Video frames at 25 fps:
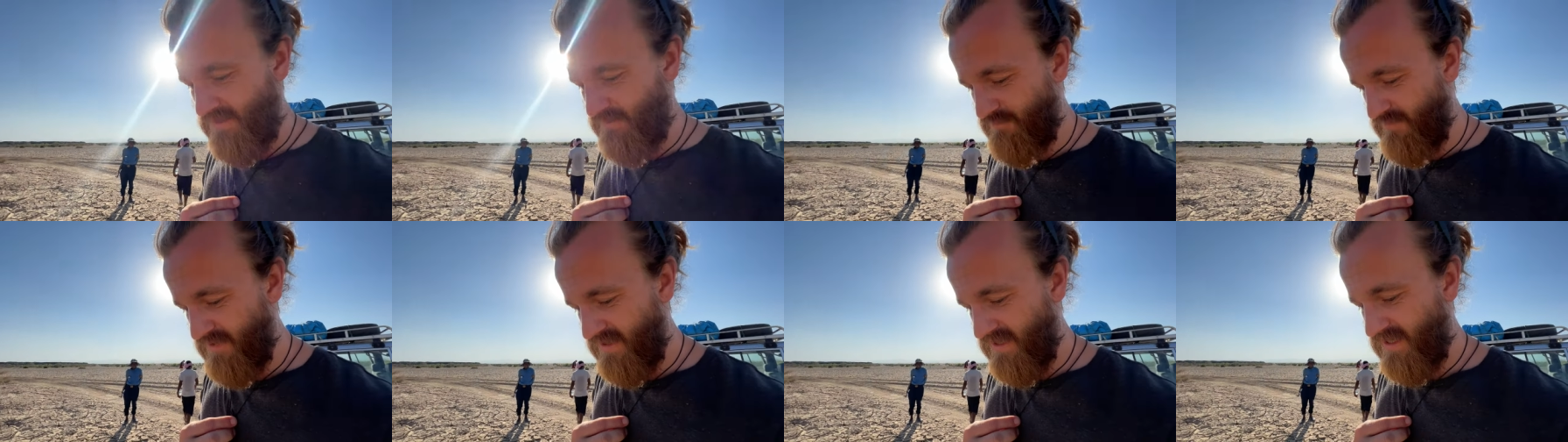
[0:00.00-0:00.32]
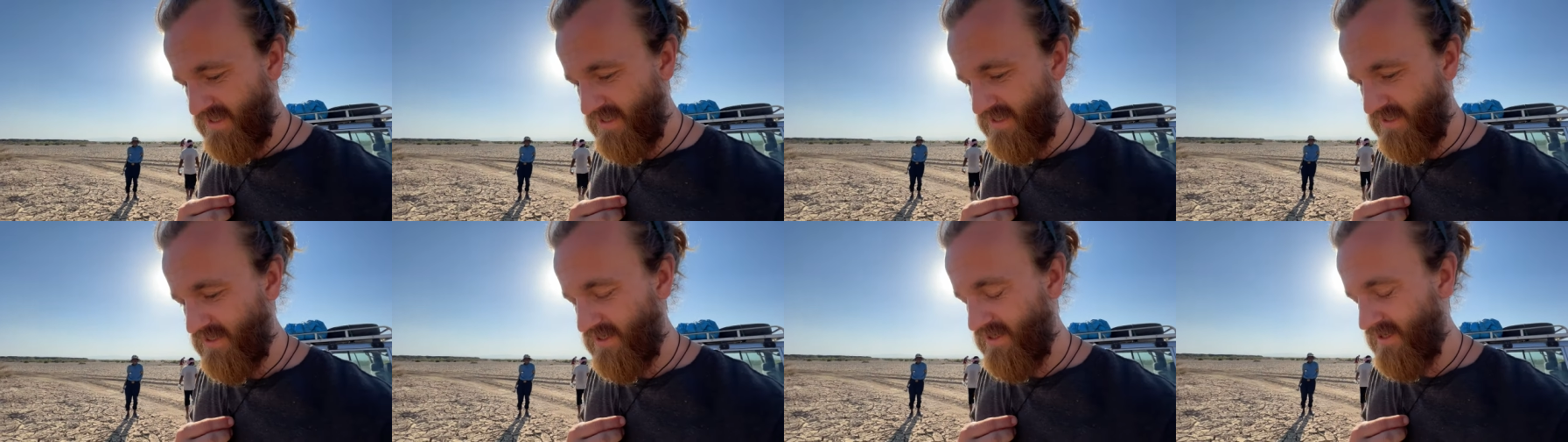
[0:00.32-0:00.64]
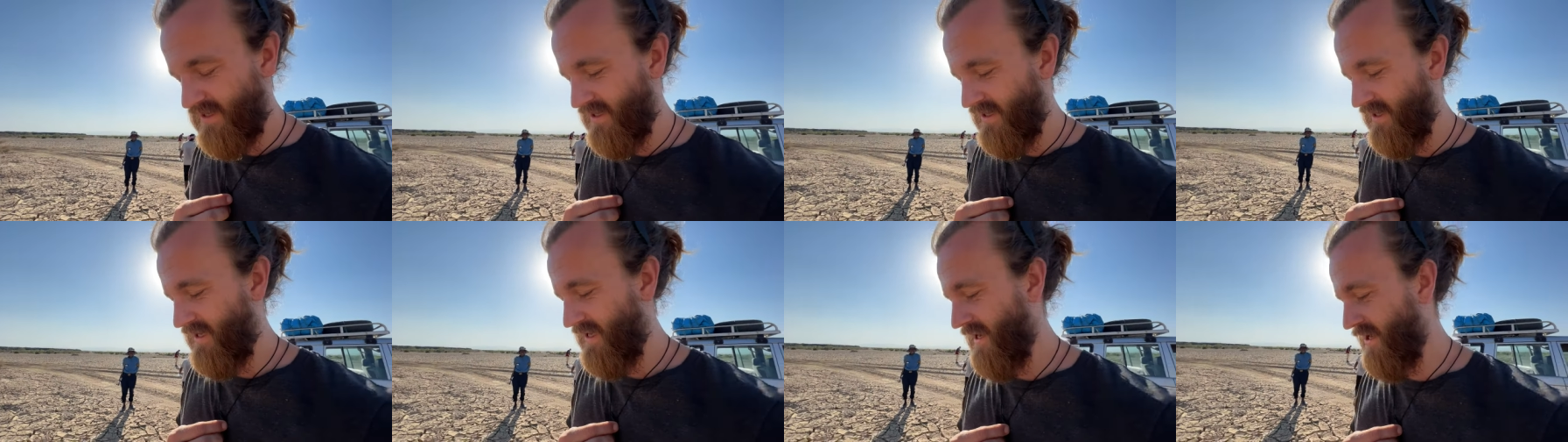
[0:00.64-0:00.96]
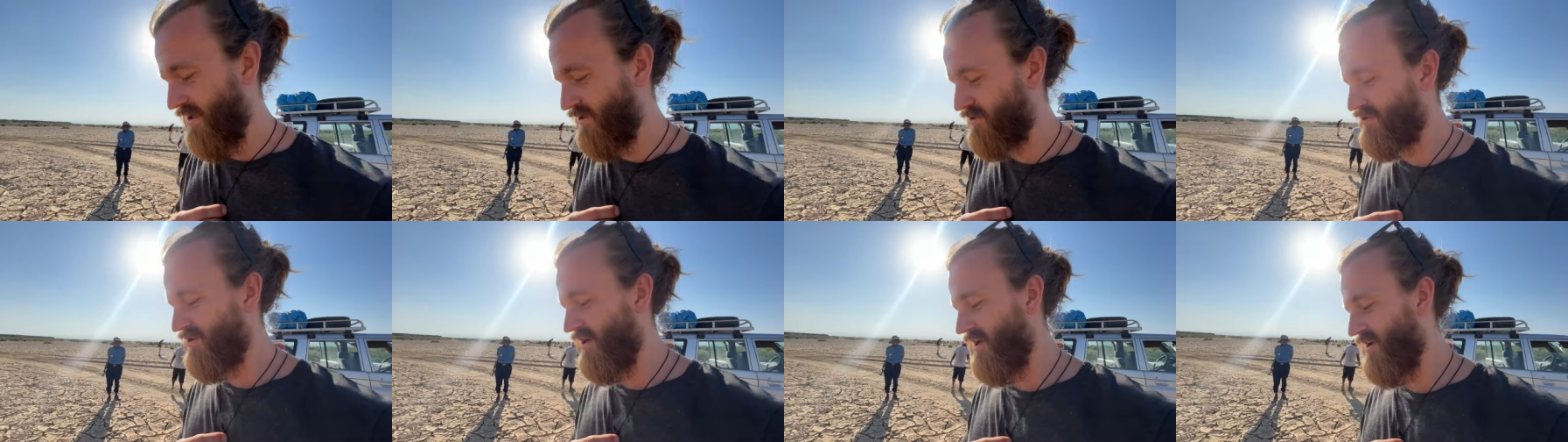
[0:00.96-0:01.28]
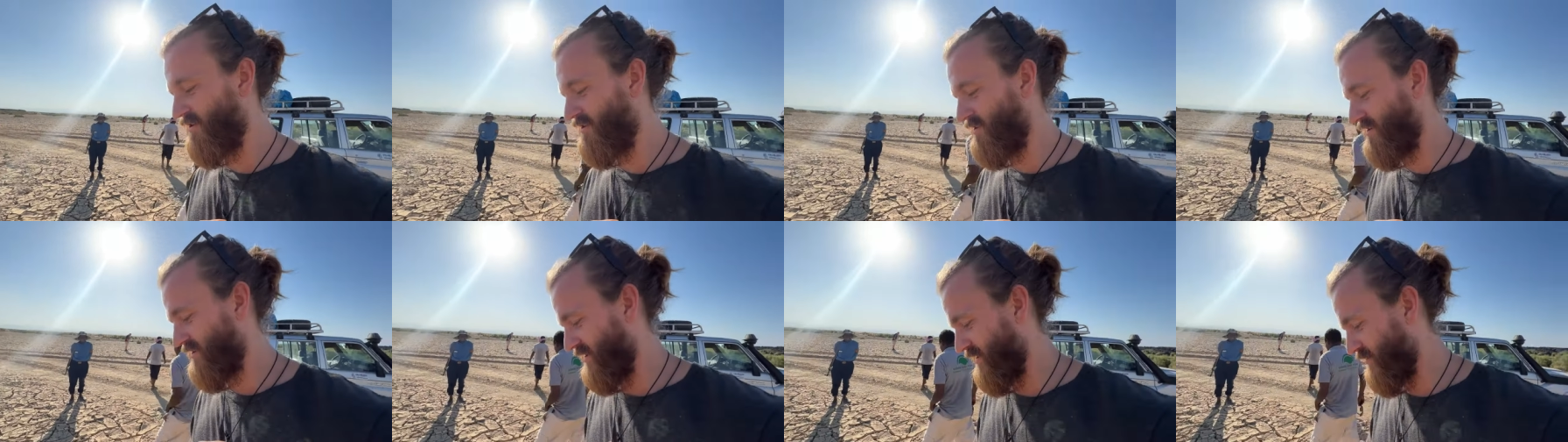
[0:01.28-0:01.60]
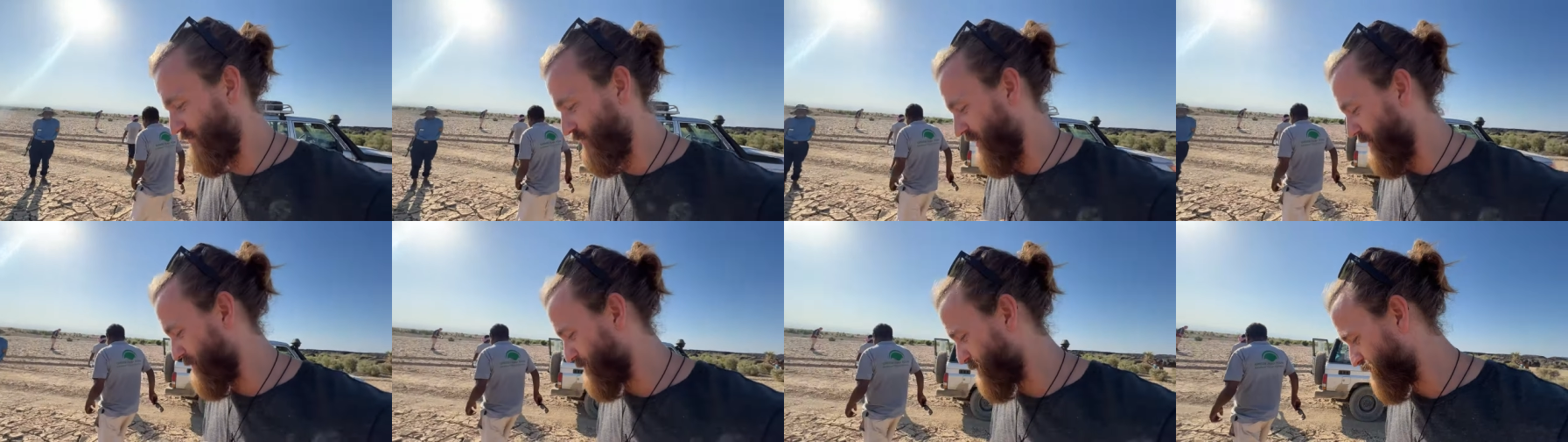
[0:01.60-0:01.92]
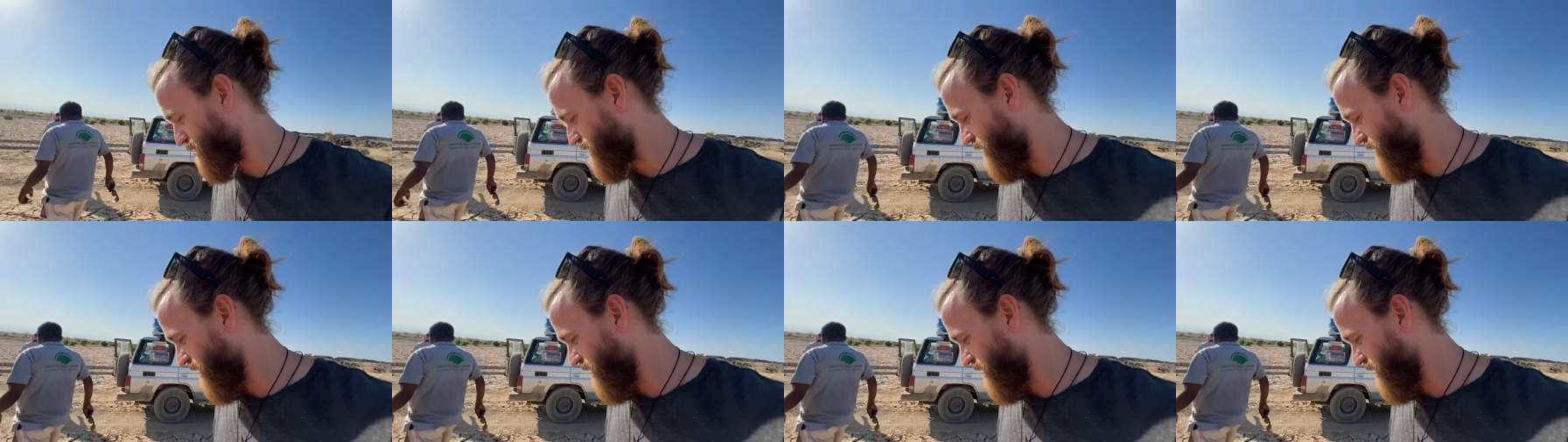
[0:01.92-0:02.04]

being in an air dryer in a way